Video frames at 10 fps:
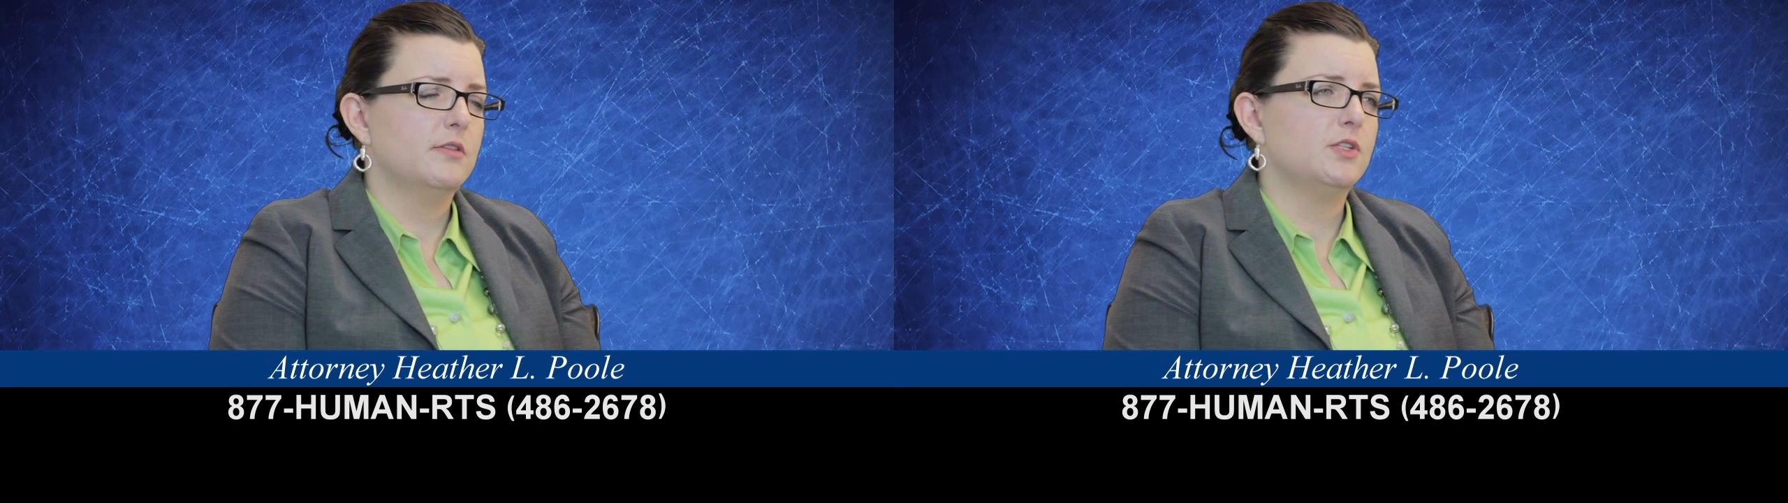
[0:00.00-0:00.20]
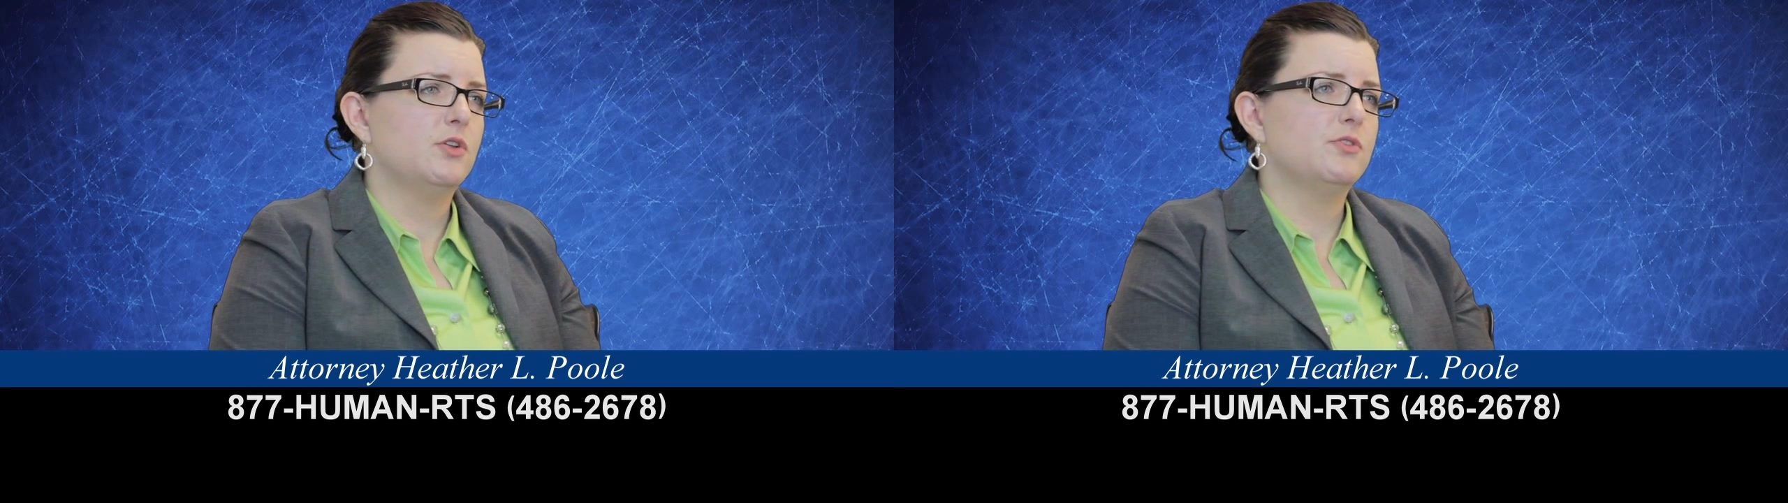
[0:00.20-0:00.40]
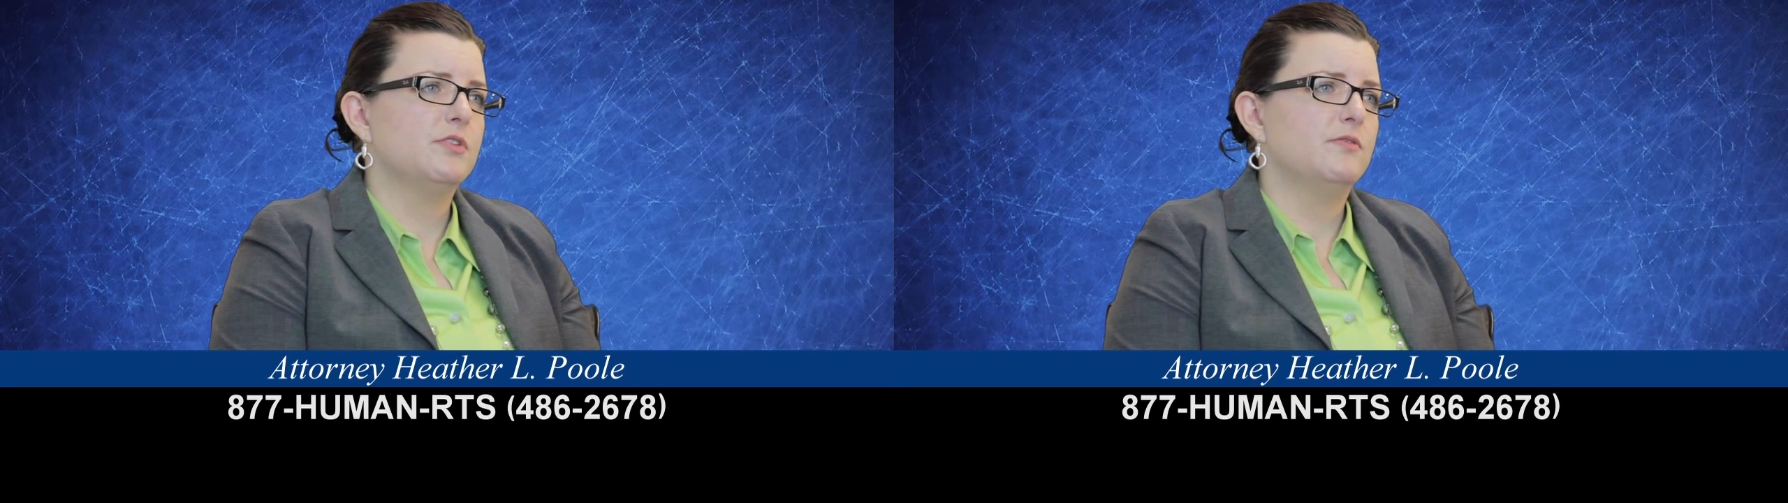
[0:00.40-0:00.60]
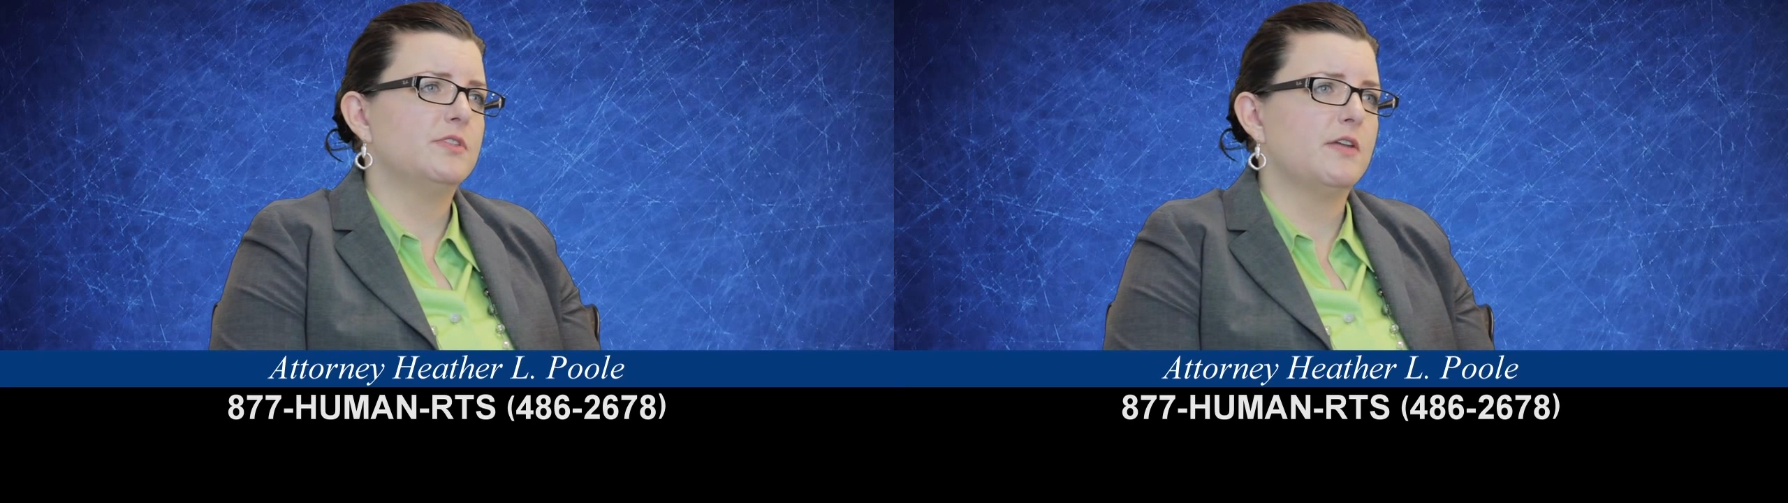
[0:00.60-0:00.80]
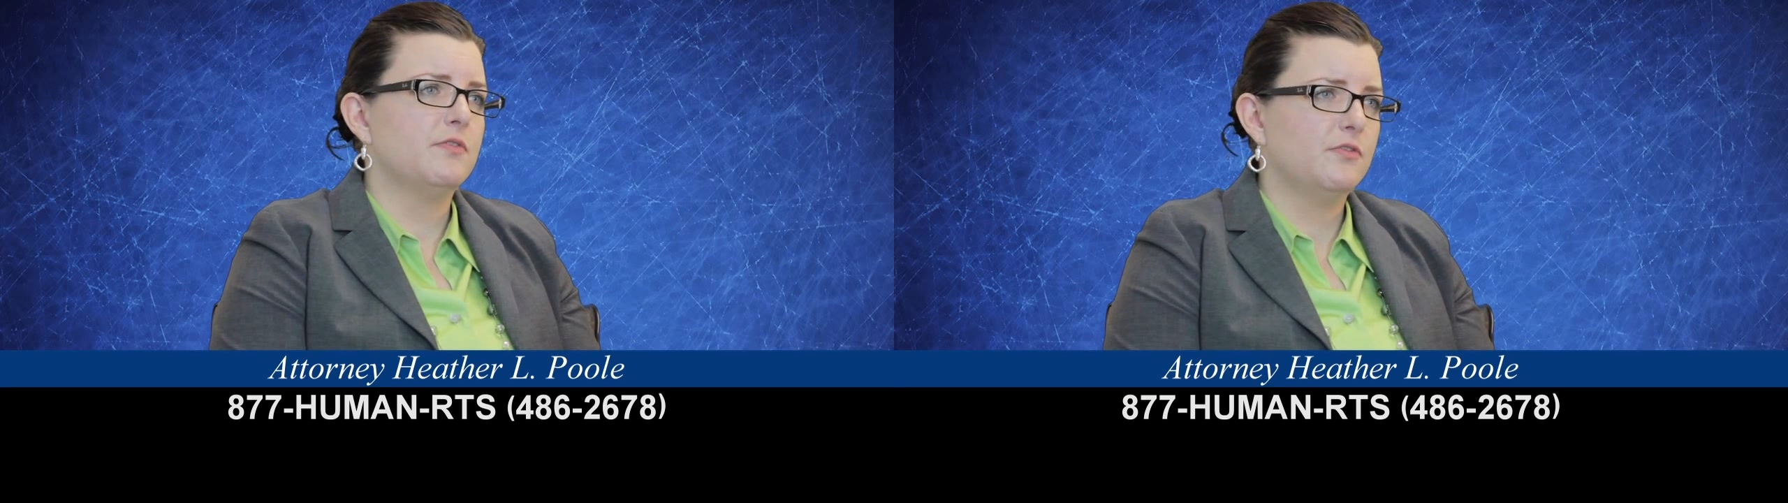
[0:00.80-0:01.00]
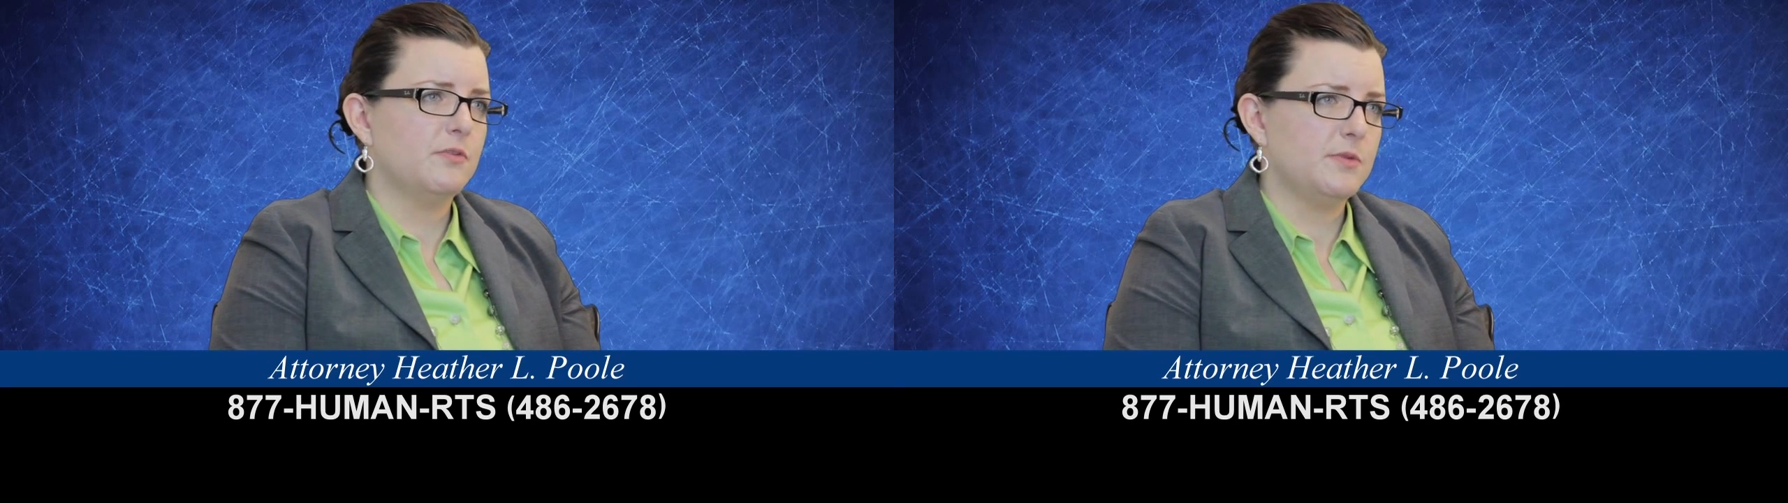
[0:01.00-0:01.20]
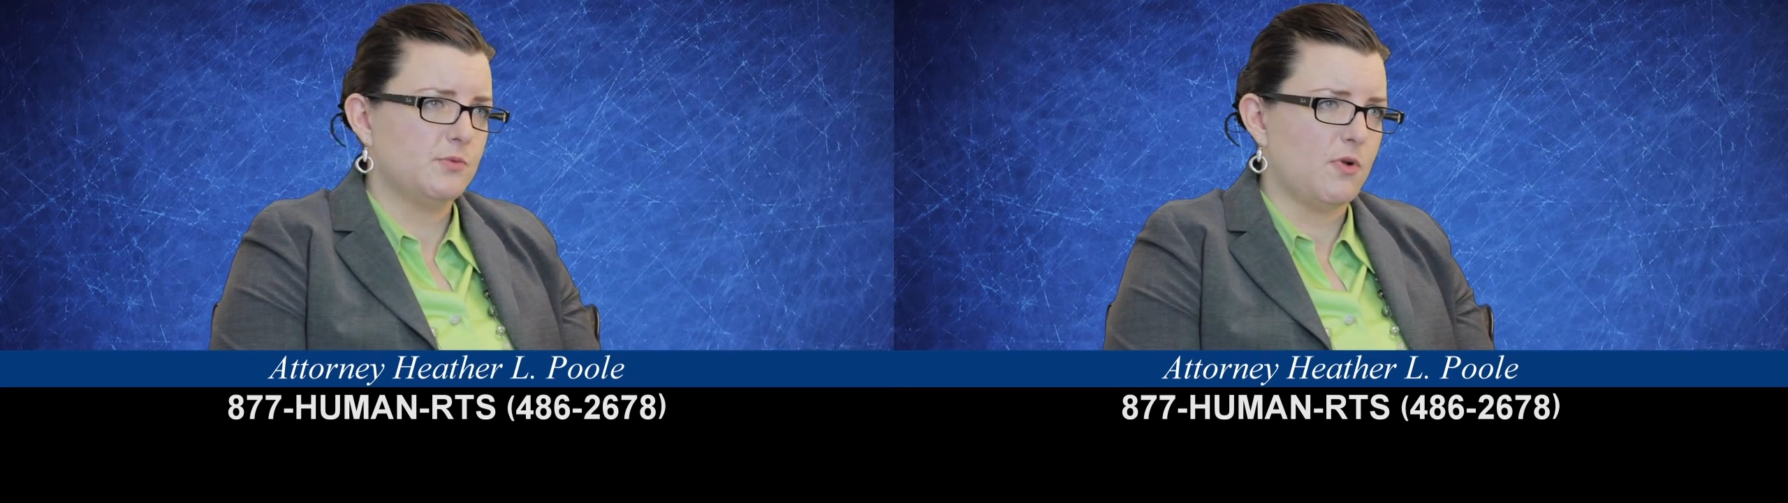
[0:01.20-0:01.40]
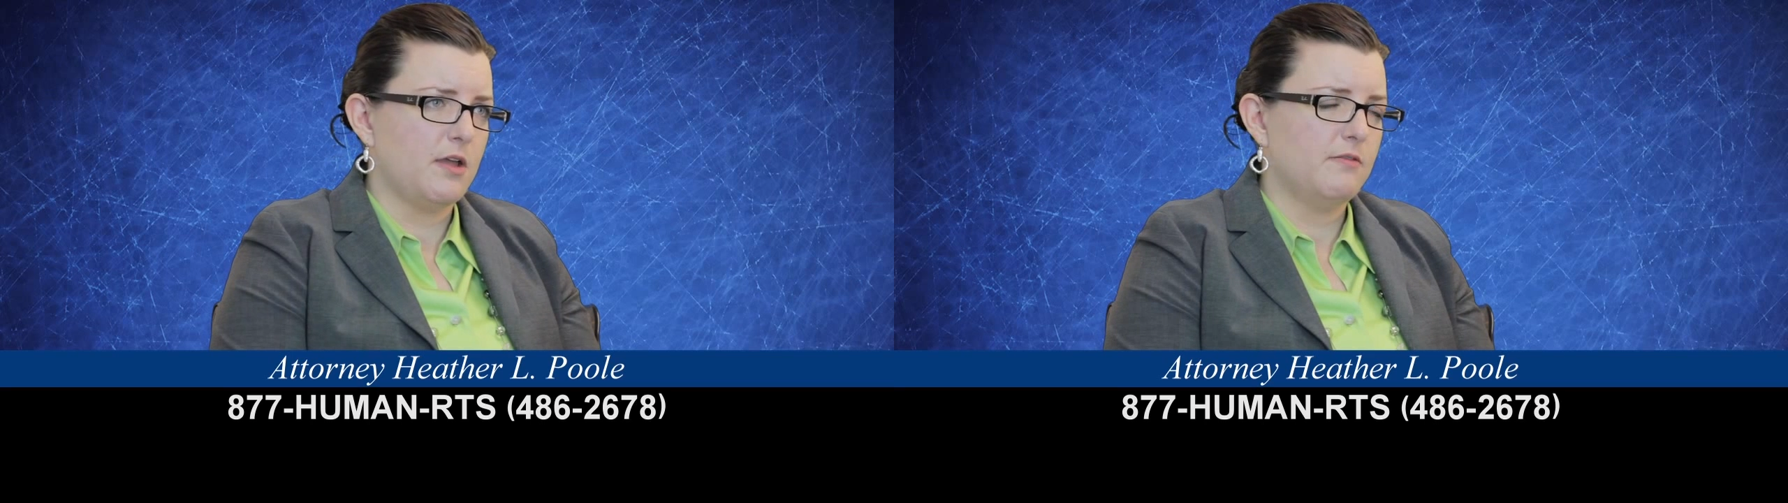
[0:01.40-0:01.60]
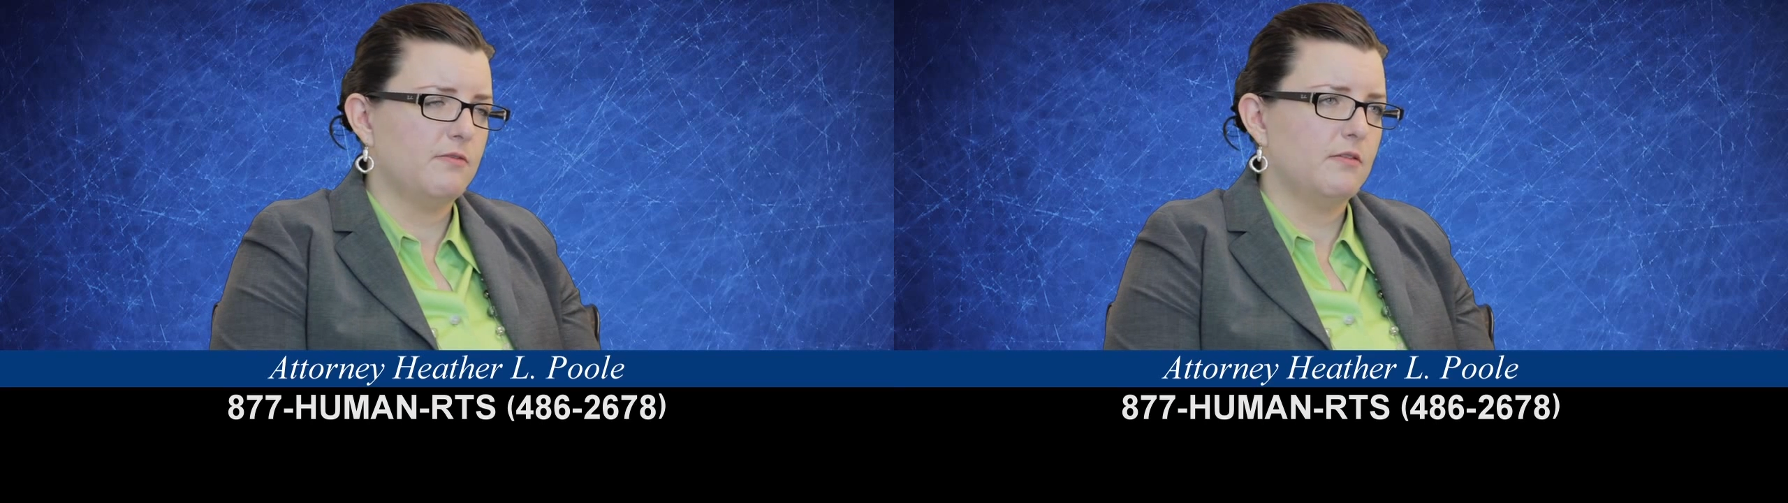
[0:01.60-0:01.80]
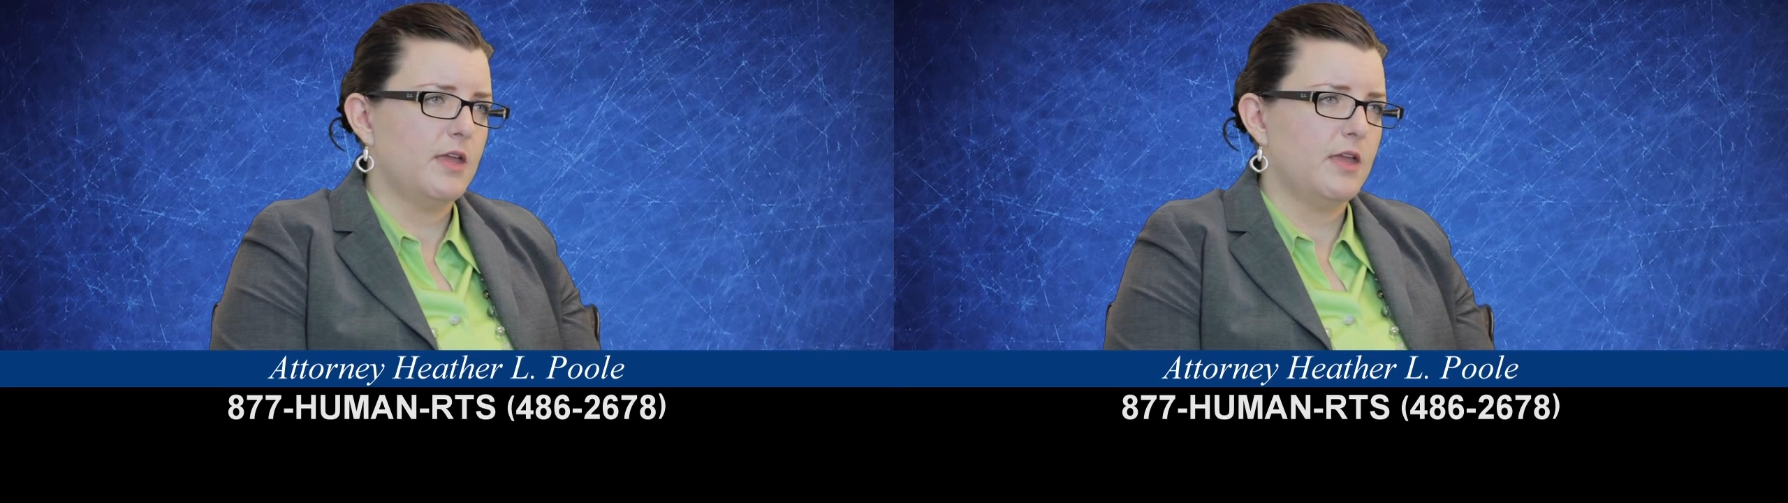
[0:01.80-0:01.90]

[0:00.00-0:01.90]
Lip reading: that Joseph suffered from his wife